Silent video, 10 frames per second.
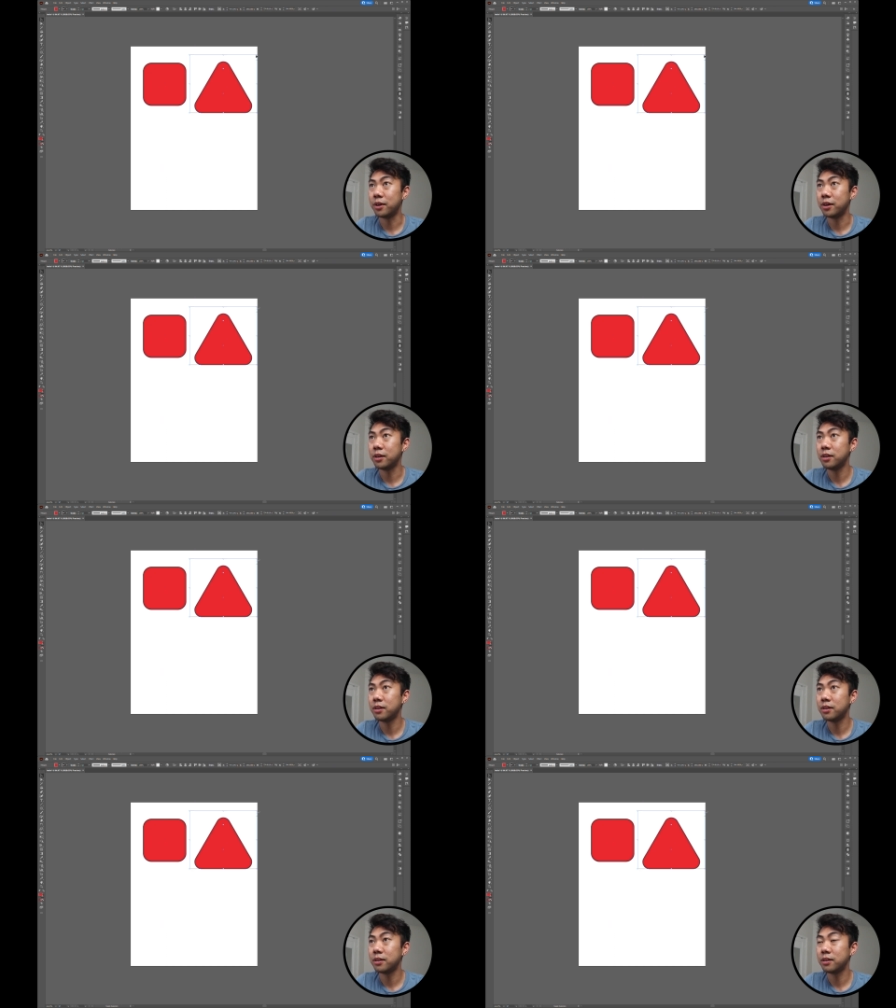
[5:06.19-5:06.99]
word,
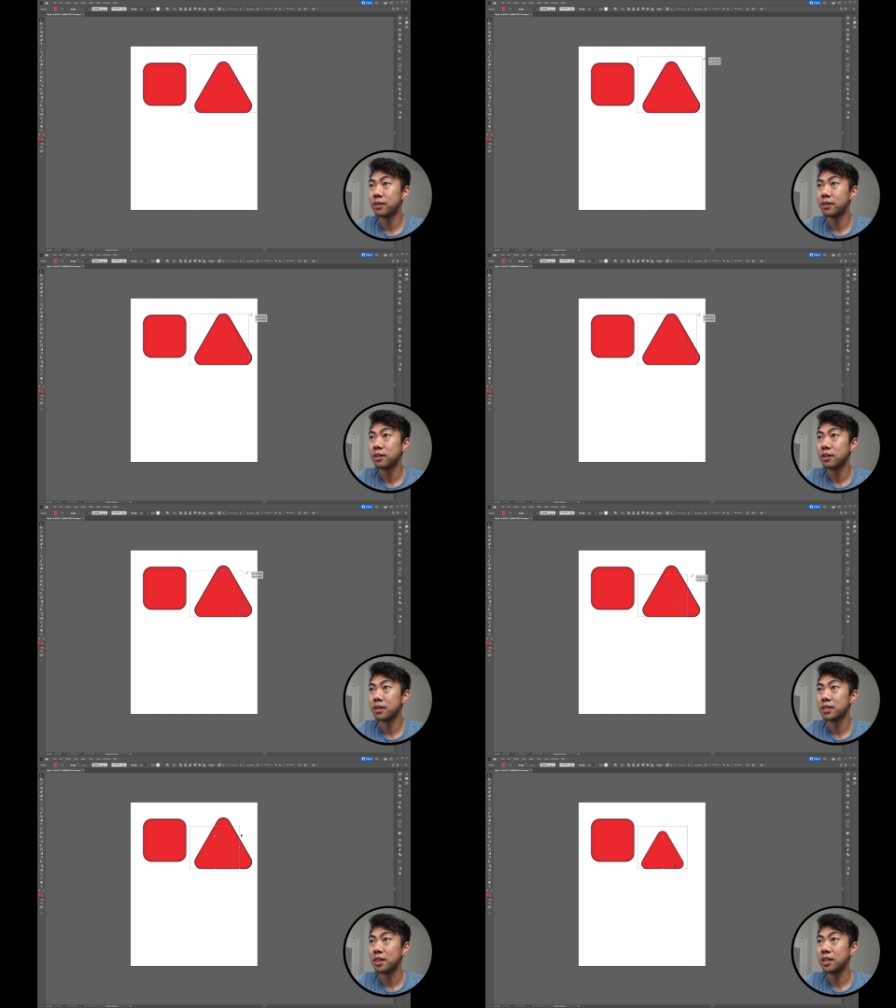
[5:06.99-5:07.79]

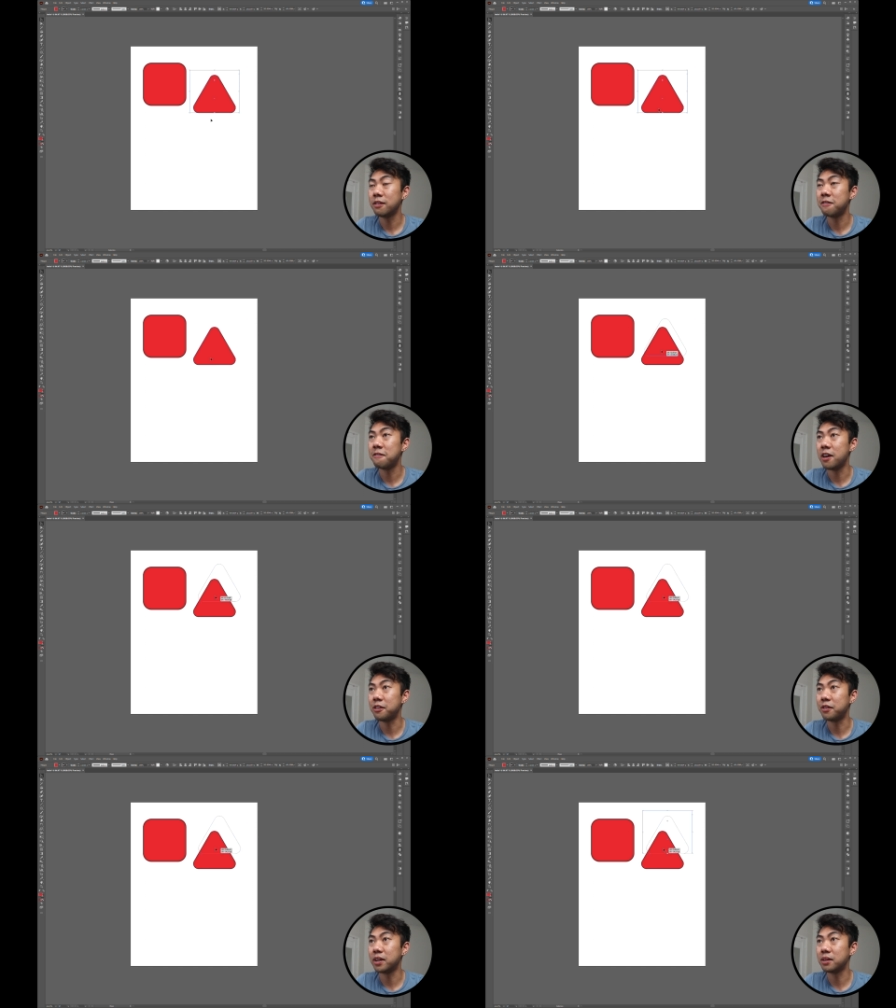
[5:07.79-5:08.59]
because I think of
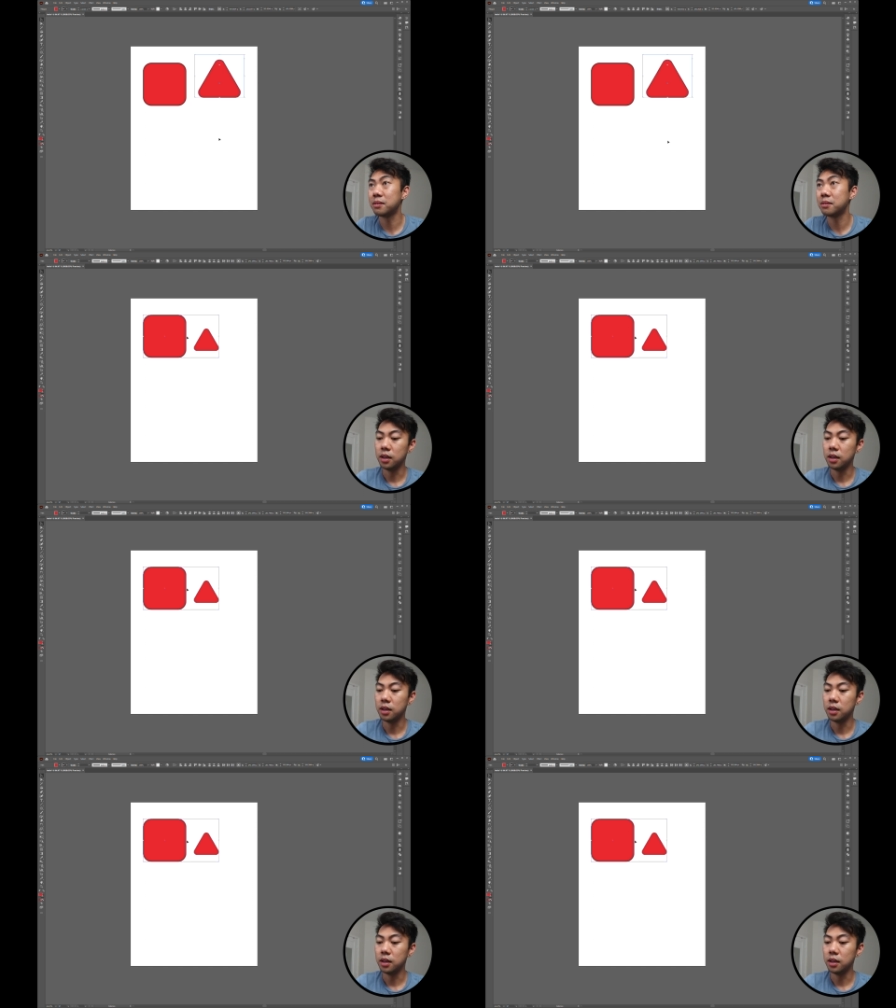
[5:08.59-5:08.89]
feathering.